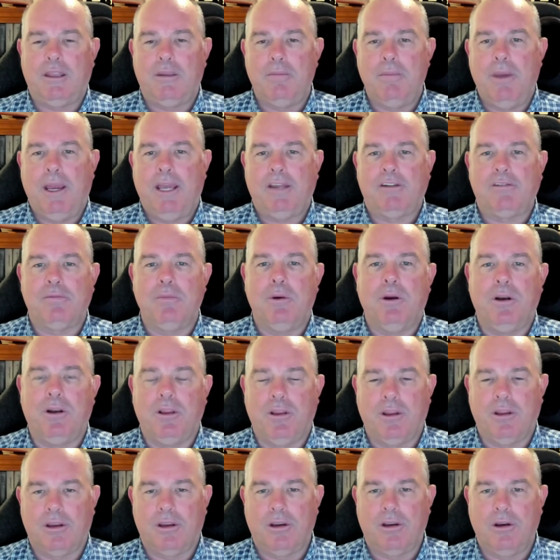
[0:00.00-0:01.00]
mass
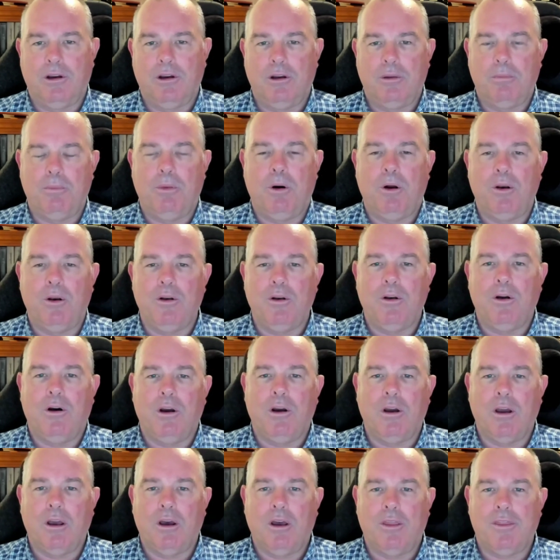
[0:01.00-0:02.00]
murder that occurred at Bondi,
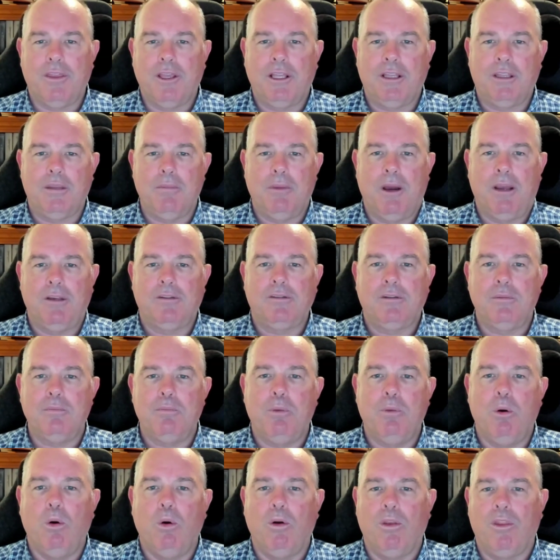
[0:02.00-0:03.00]
I think the most
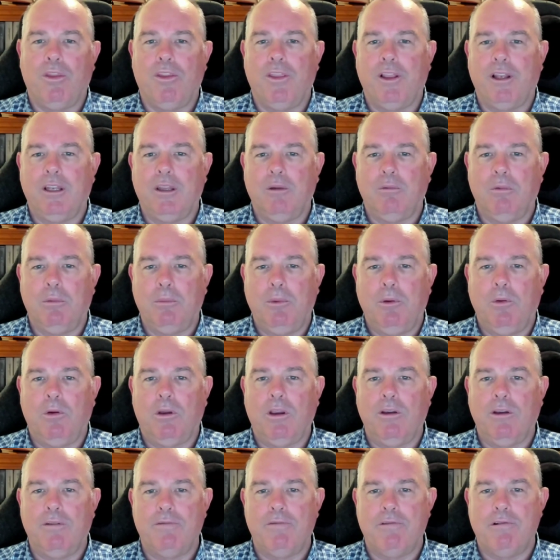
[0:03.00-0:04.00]
important thing that we'd be
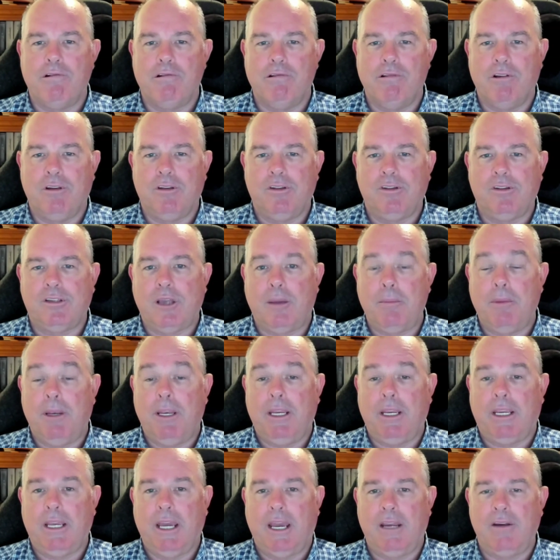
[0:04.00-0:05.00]
looking for is some
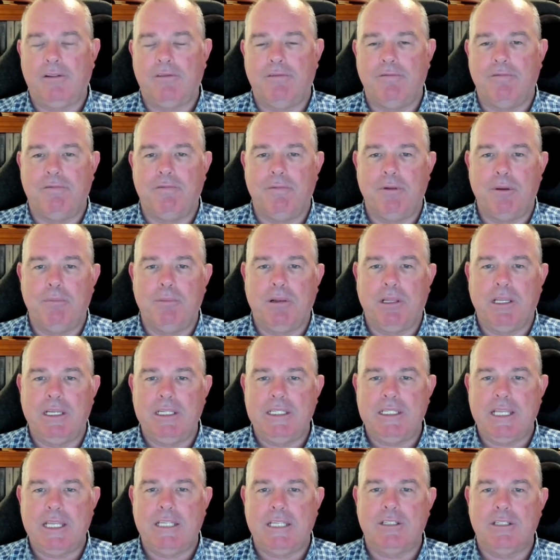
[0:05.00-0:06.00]
indication from the
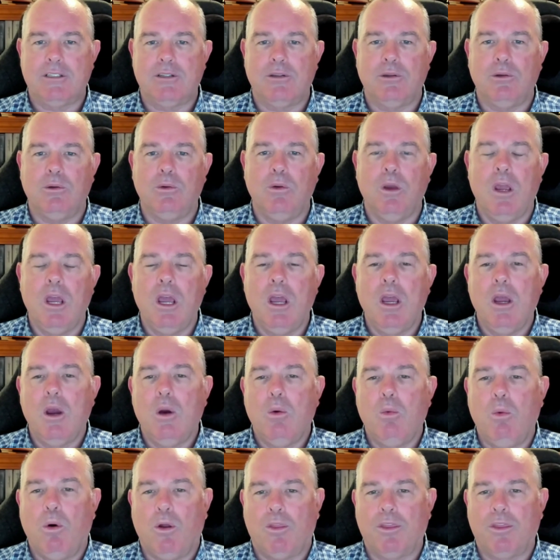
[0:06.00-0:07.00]
police as to
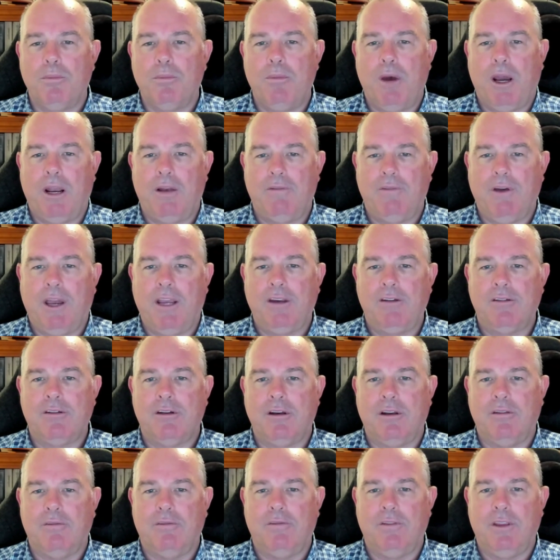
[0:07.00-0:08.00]
what the
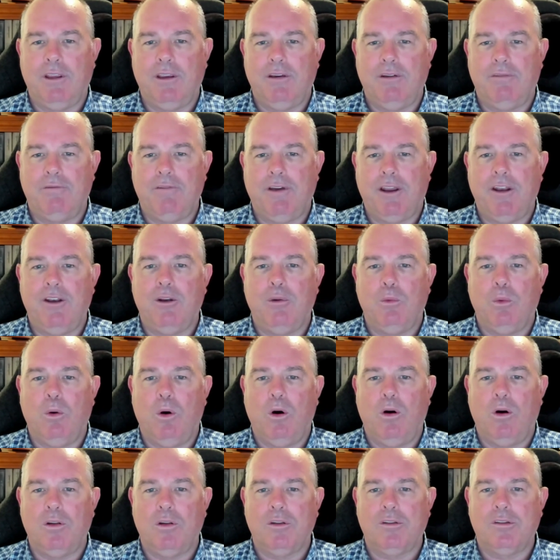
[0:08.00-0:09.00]
motivation of the offender
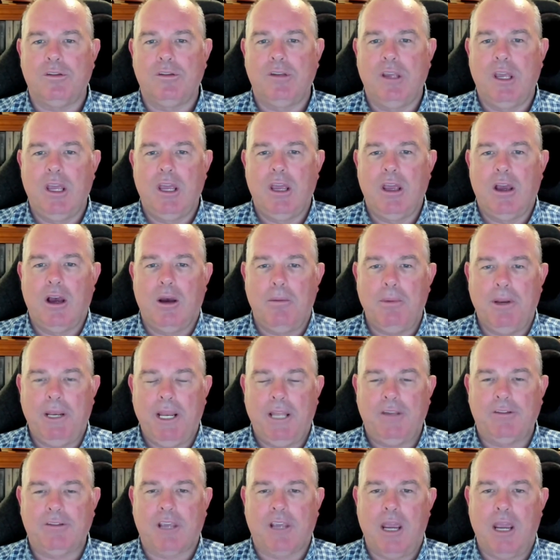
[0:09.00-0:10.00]
was. I
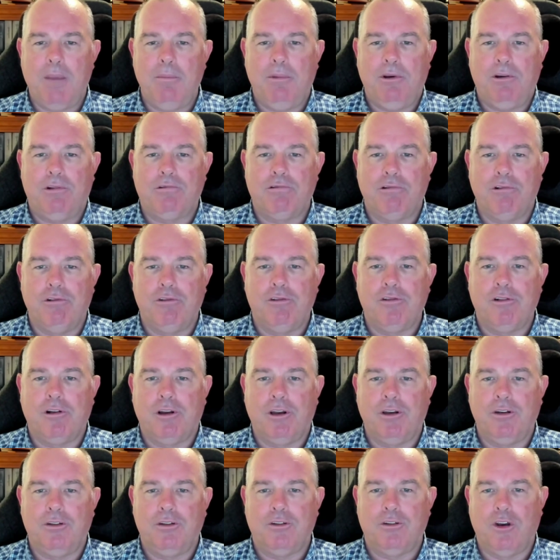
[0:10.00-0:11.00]
mean, that's going to be
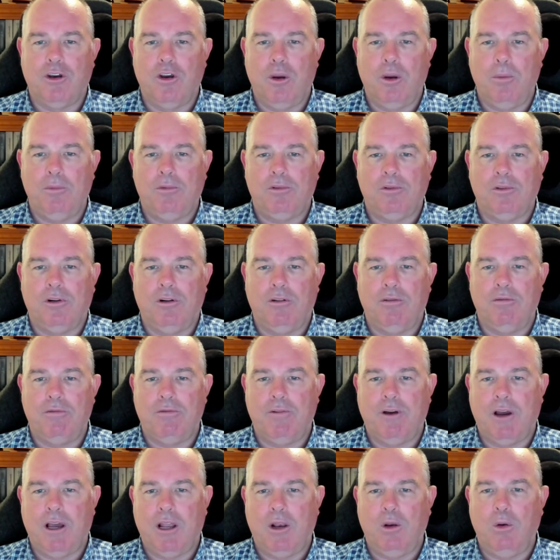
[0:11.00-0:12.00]
crucial in terms
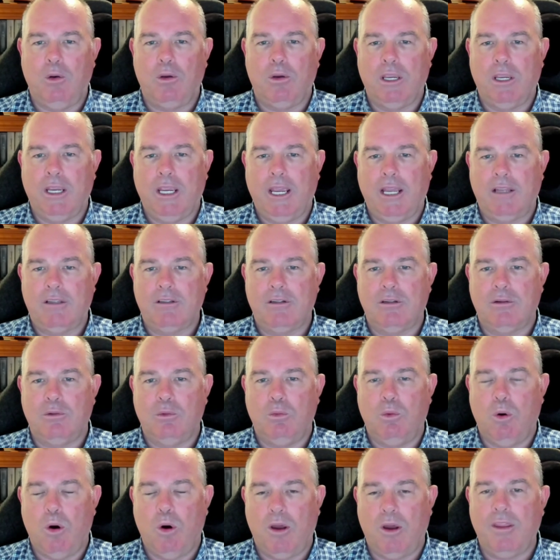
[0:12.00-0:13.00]
of looking at
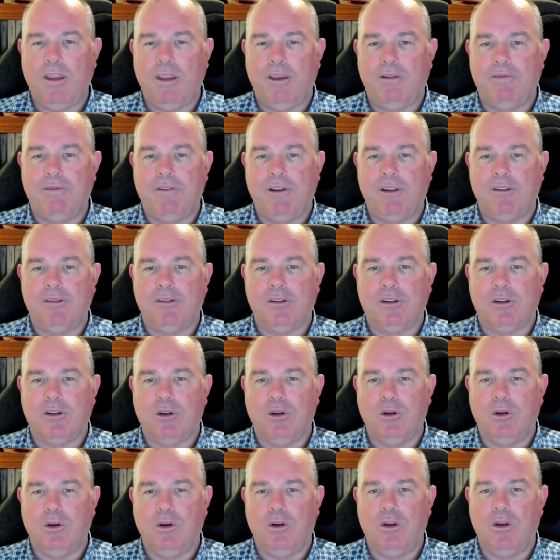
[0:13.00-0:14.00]
to why the offence
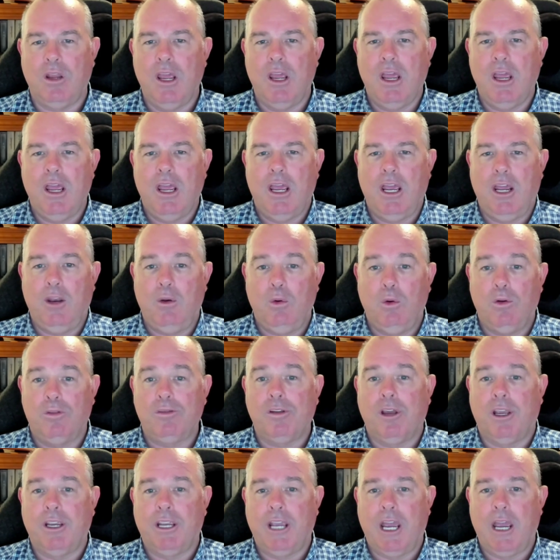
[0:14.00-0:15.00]
occurred, and
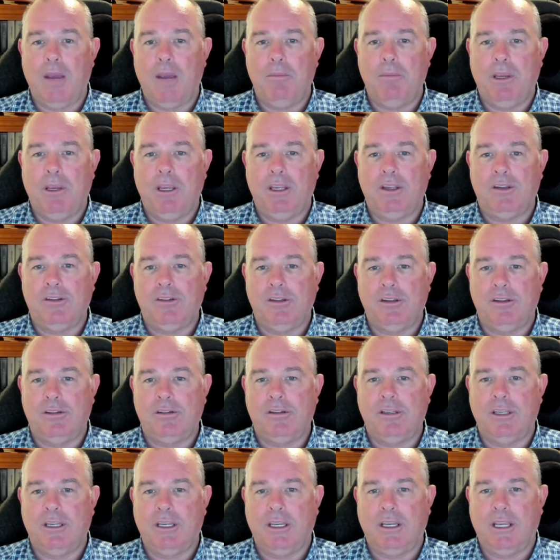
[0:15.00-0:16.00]
also going to be
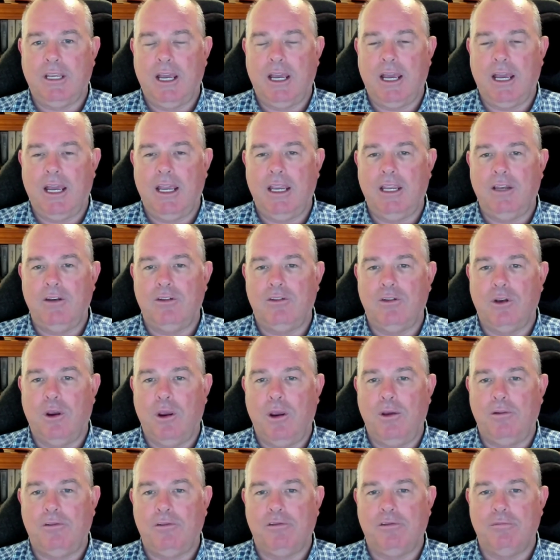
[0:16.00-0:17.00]
assisting in
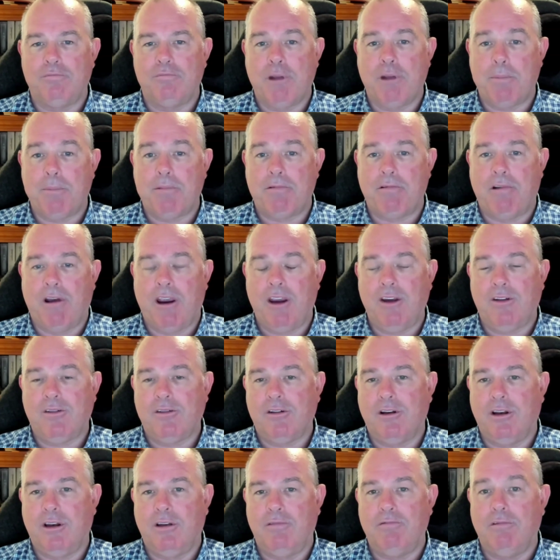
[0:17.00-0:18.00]
terms of
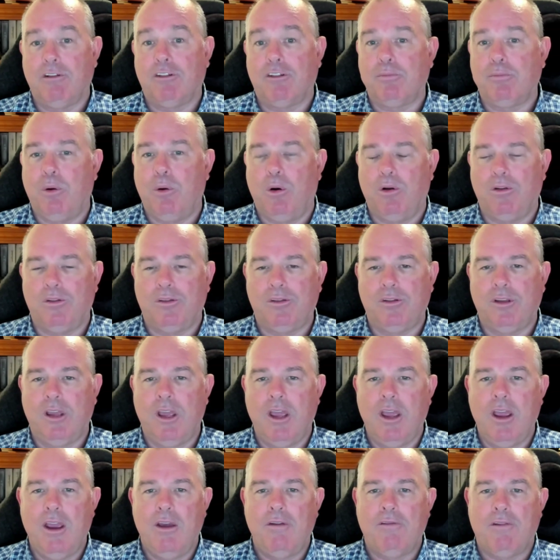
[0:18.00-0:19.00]
preparation and
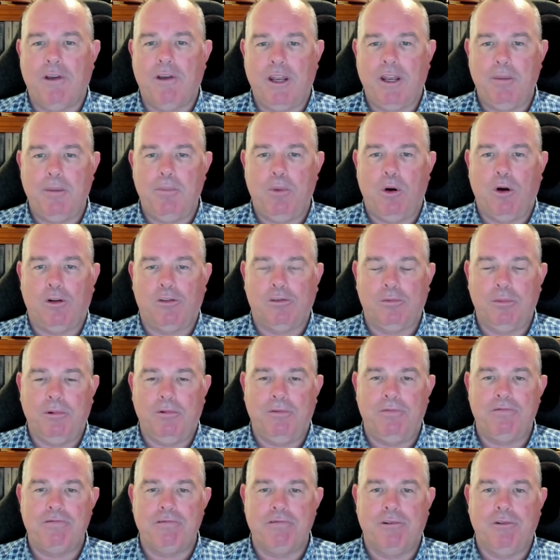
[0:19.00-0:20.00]
response for any
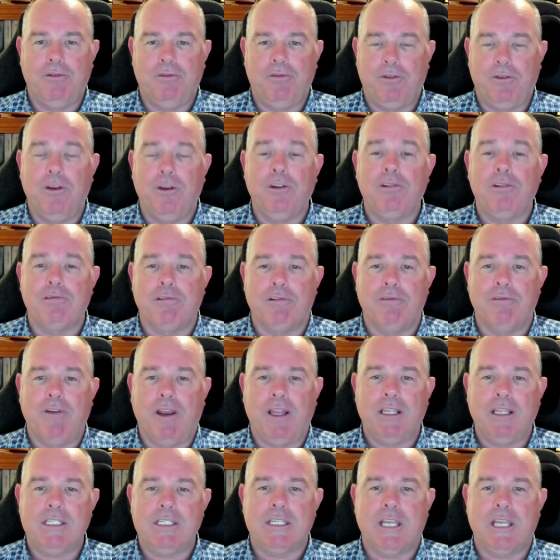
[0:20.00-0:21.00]
possible future
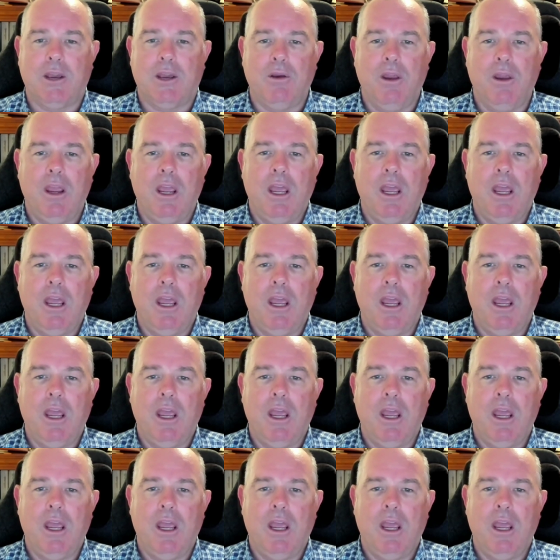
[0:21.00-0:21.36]
events. So